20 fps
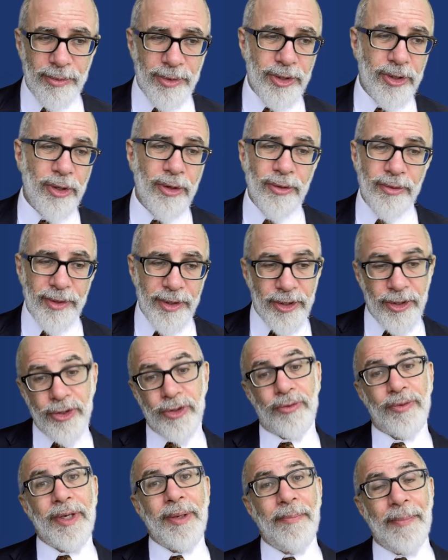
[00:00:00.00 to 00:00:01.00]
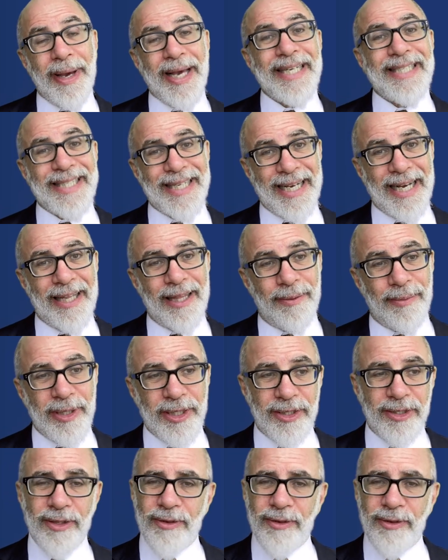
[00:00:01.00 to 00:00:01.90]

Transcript: So there's 3 basic elements.